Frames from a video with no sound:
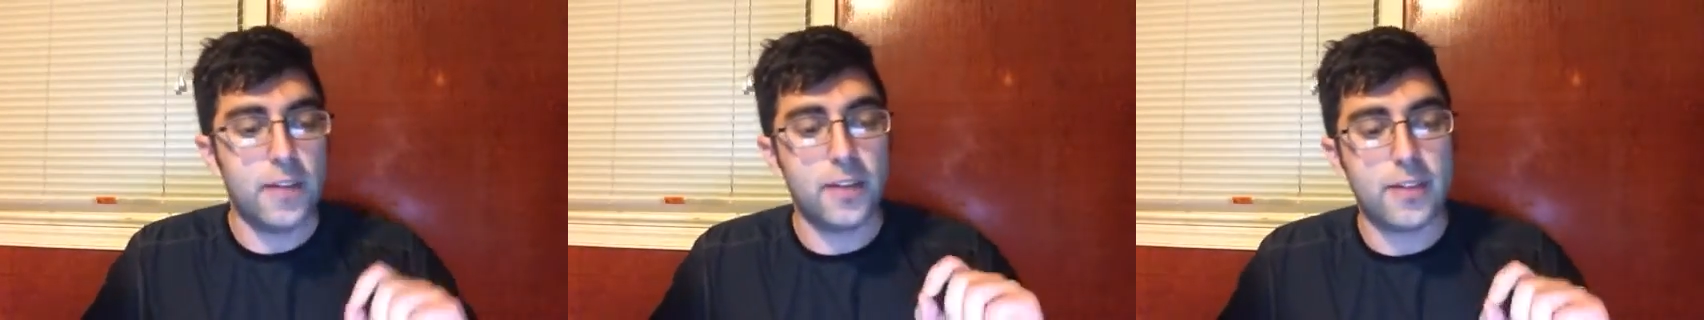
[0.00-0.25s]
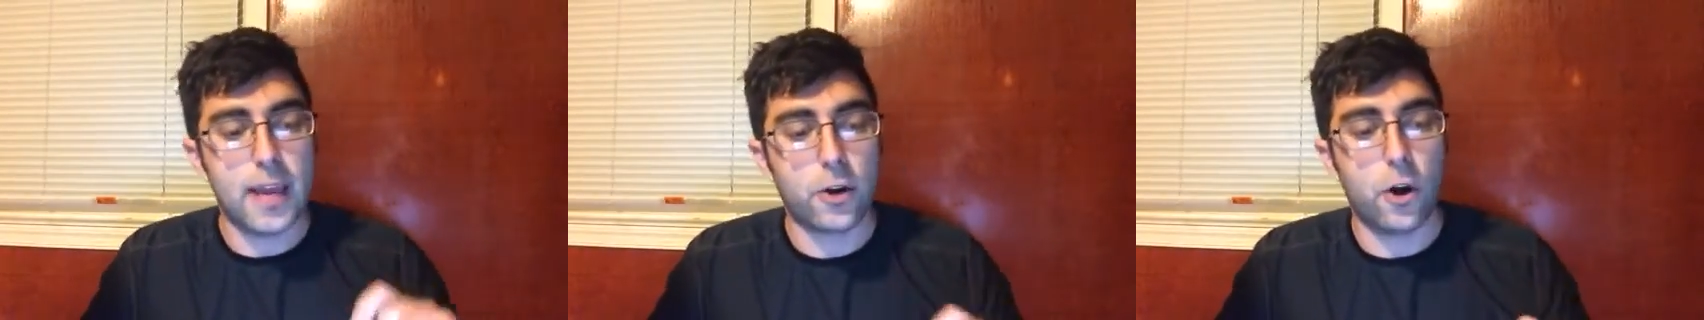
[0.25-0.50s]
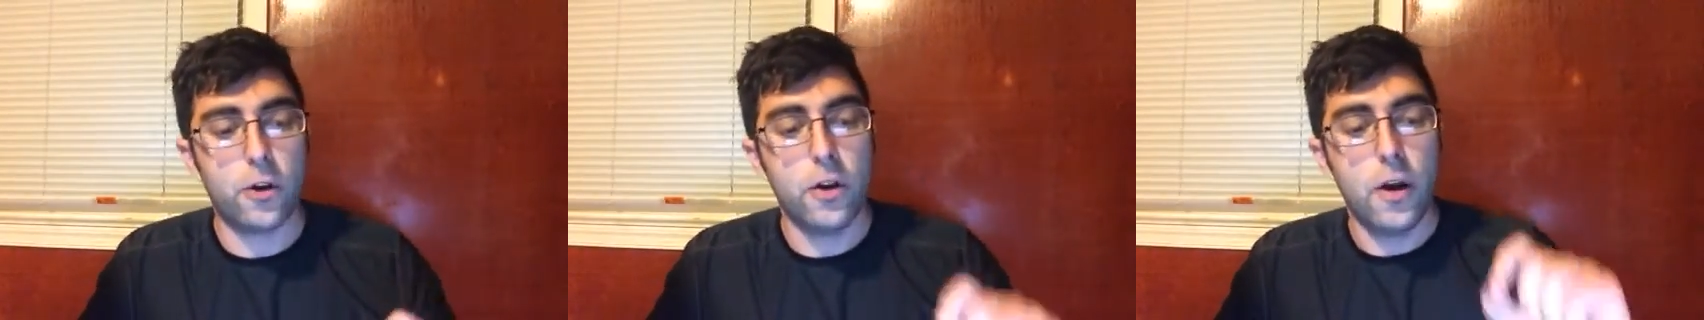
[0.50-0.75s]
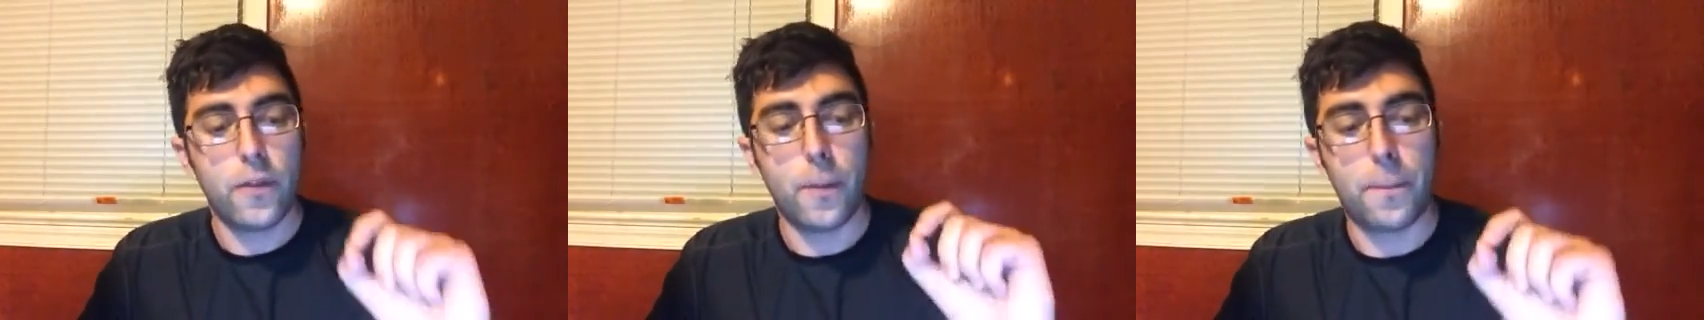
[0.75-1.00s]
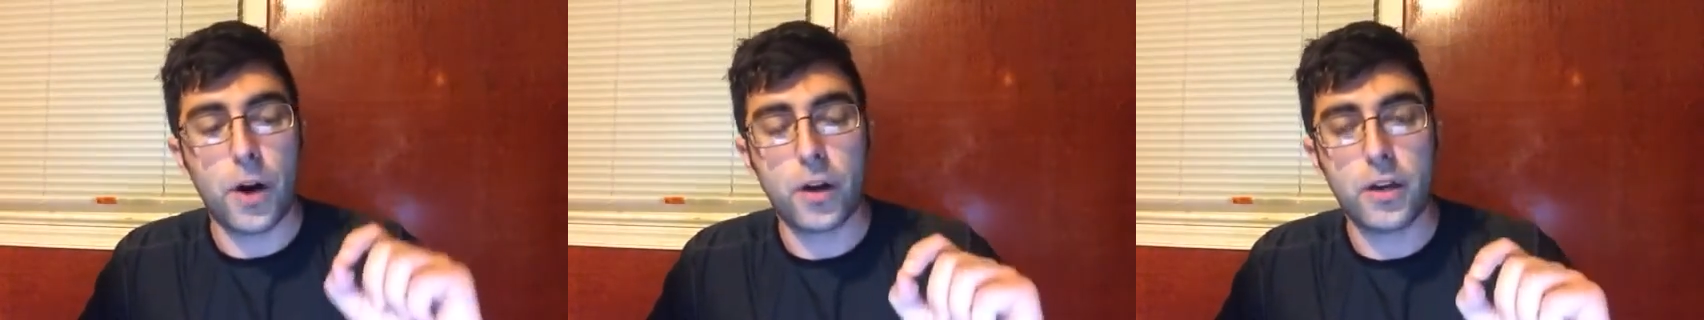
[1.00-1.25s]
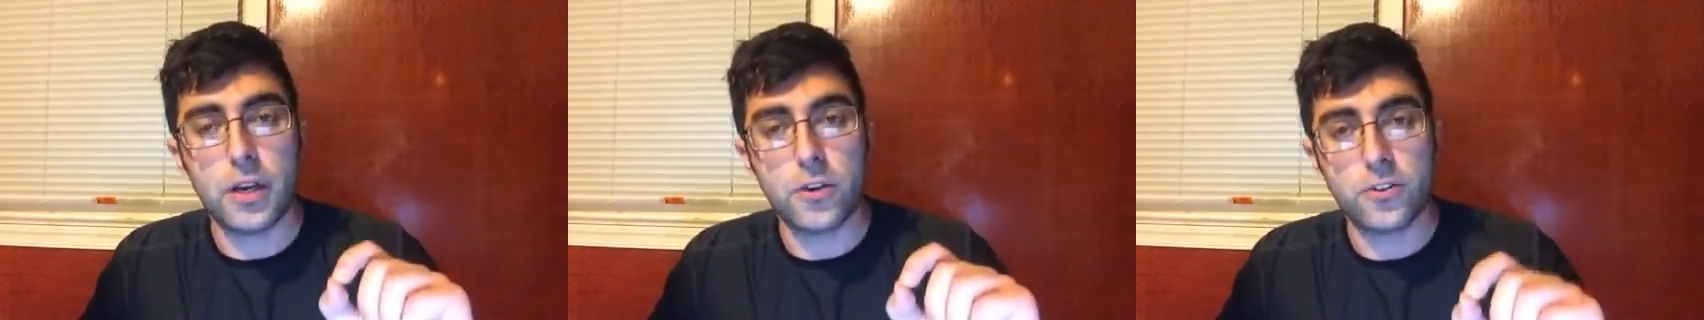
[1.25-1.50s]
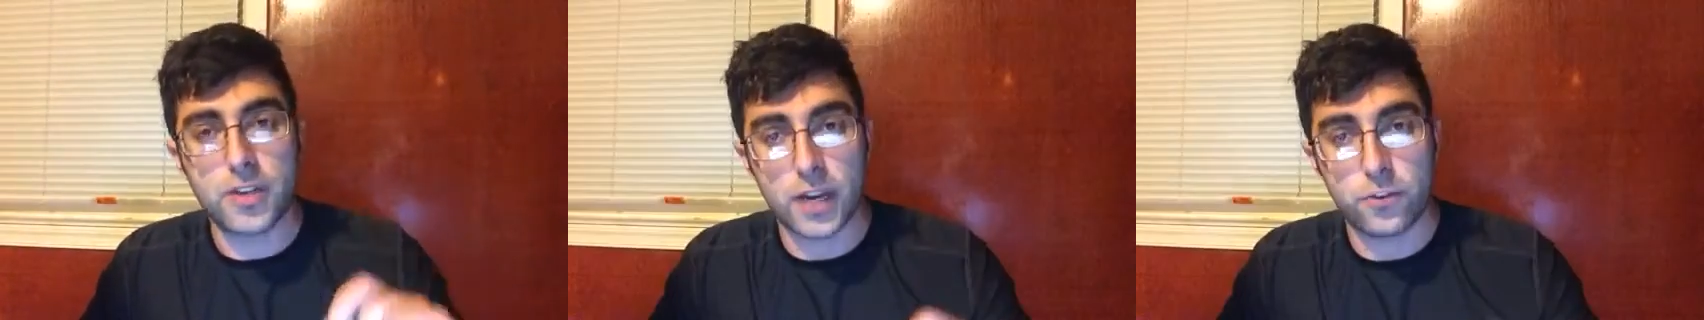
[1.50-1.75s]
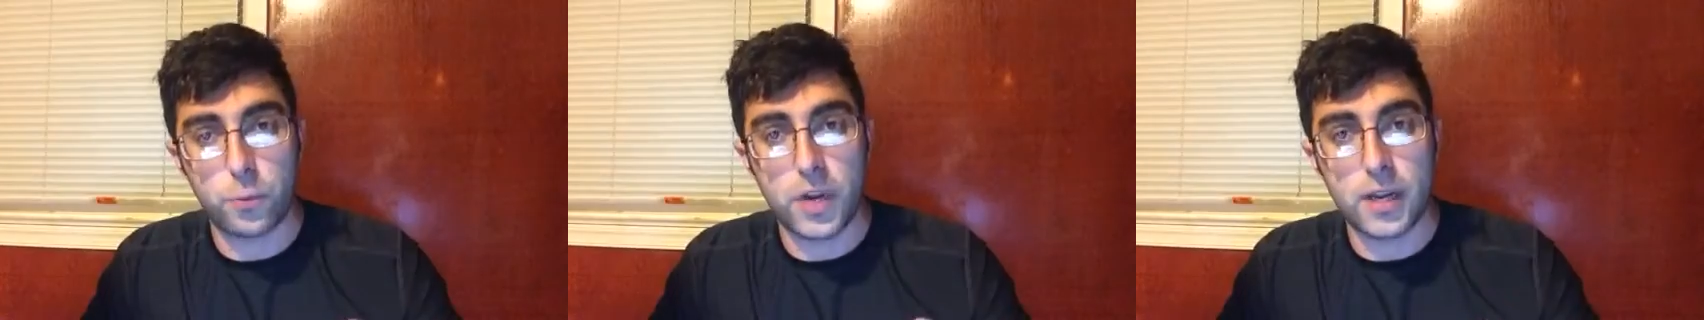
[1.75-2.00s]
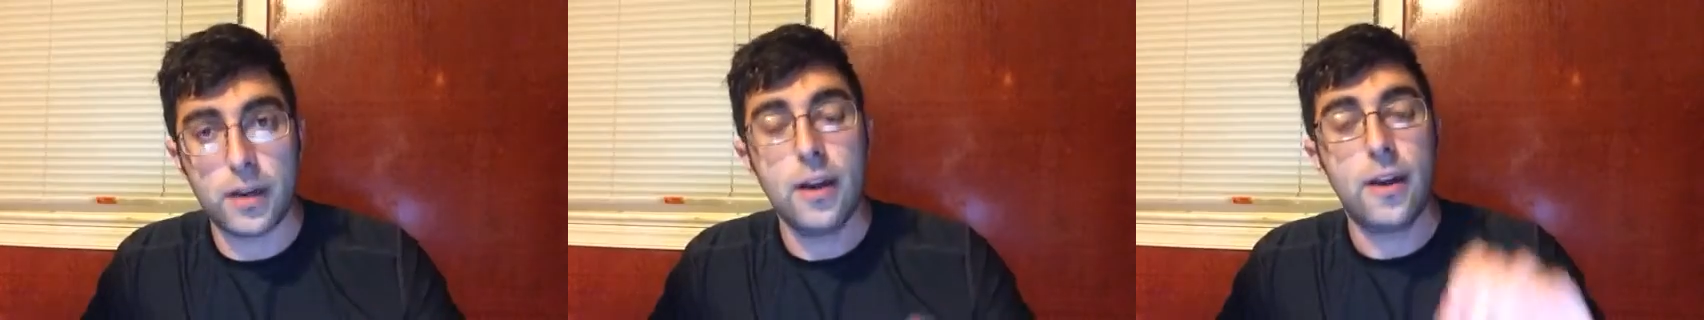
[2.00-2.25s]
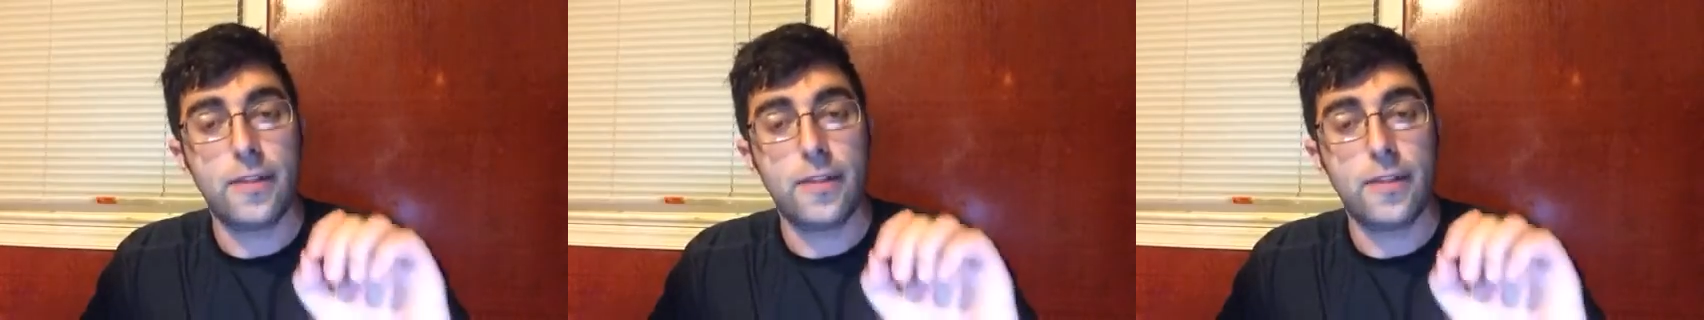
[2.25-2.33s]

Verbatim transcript: They take on the Buccaneers next week.